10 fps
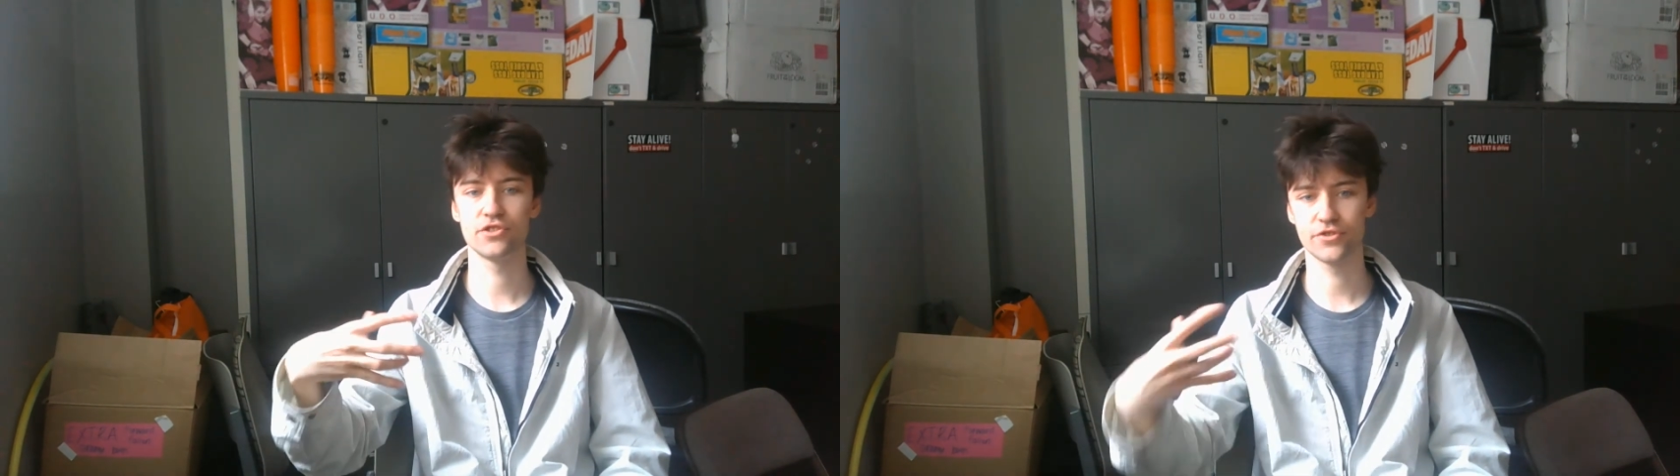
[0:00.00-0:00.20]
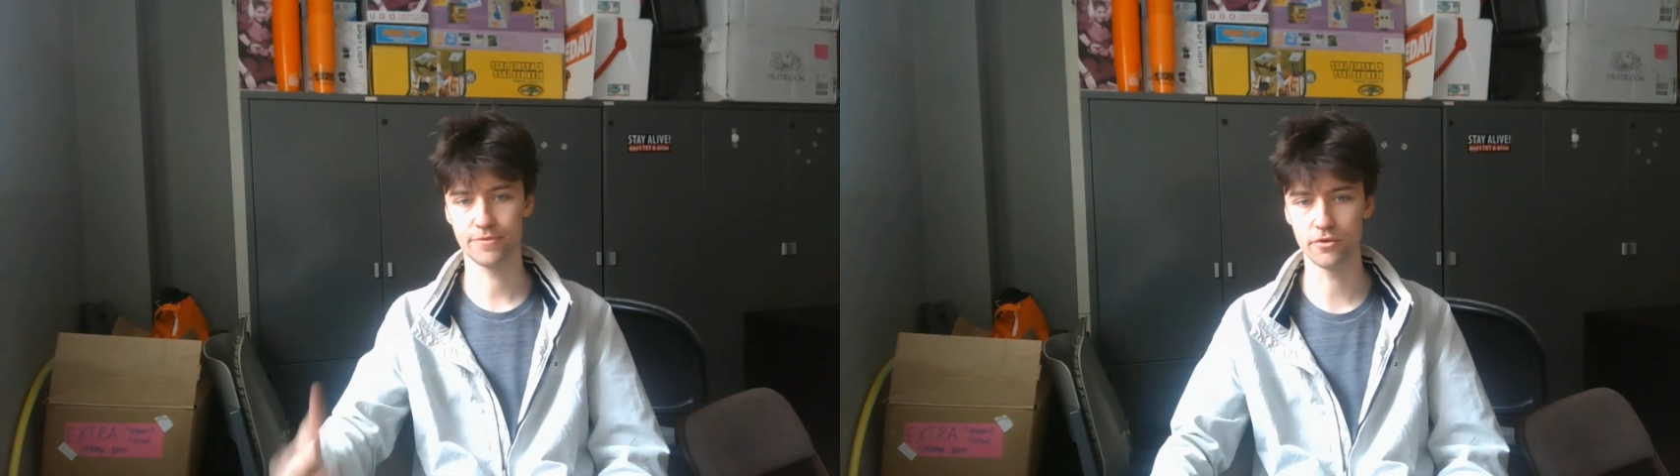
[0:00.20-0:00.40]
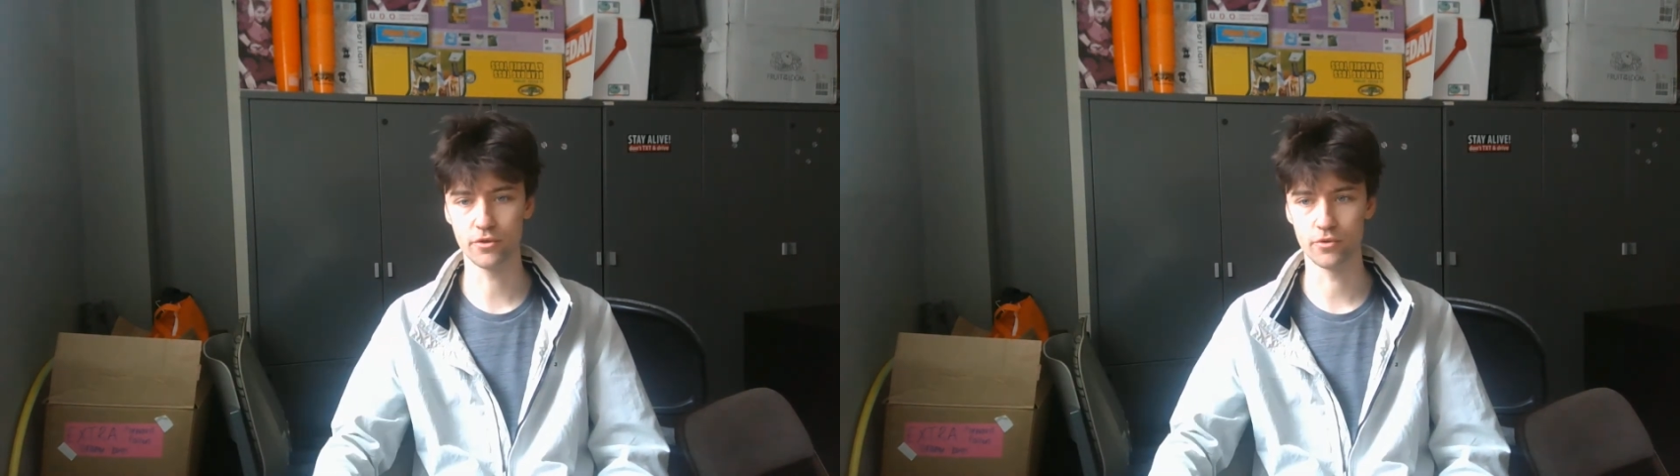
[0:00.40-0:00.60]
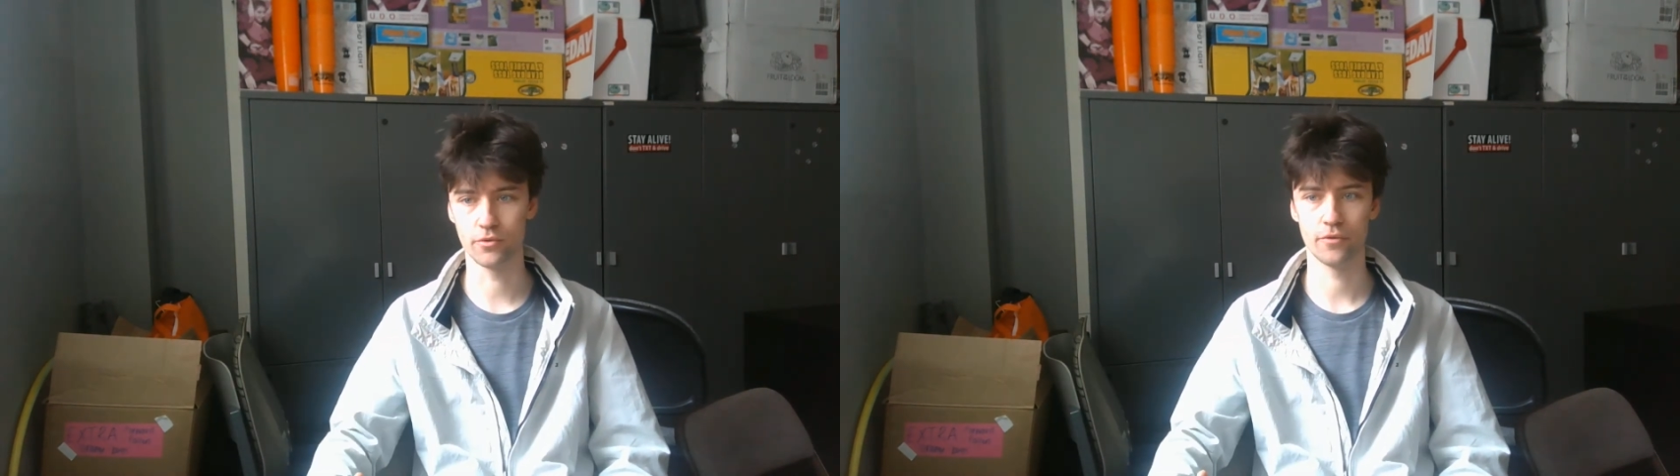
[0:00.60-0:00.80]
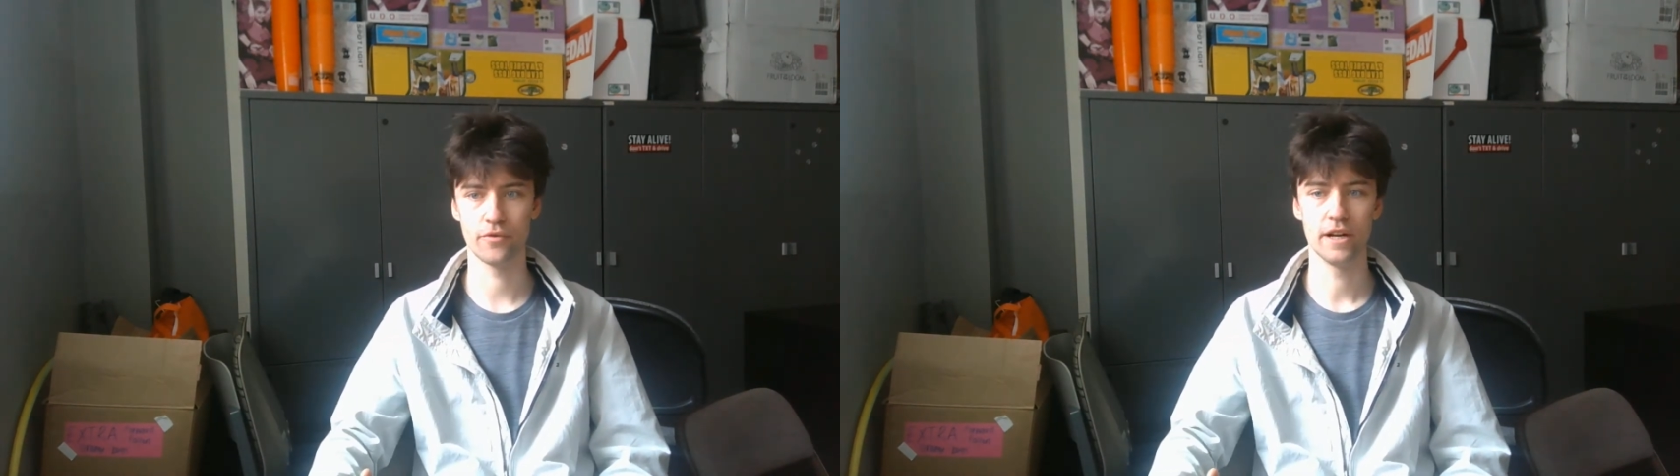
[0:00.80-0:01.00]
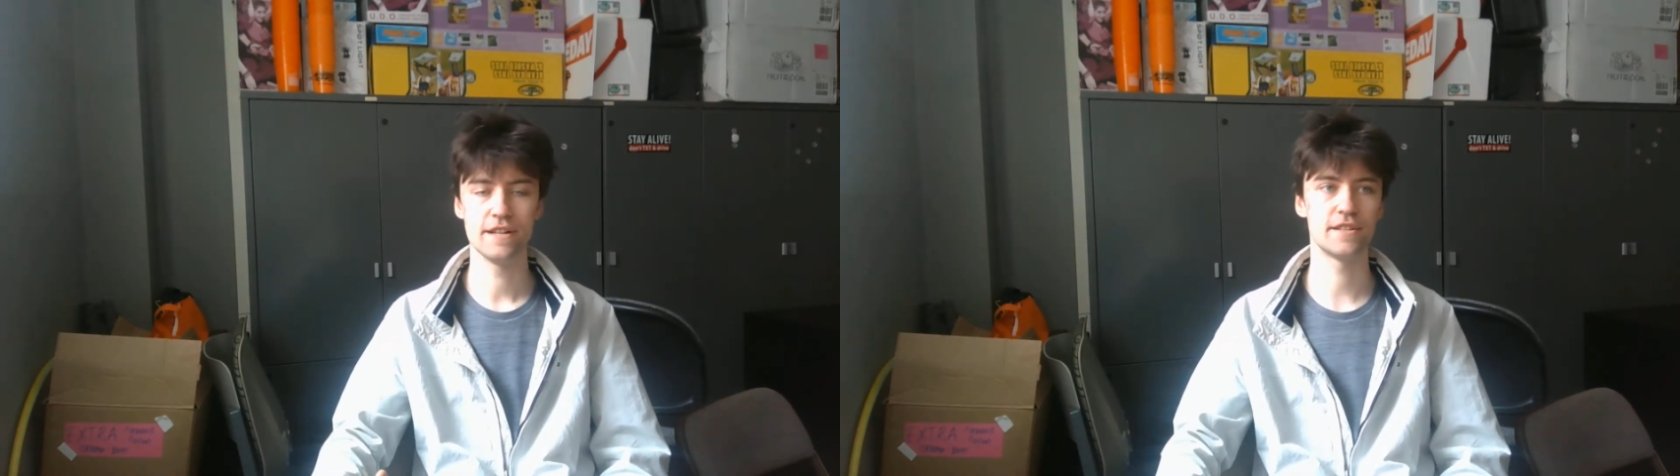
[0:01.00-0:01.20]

smooth,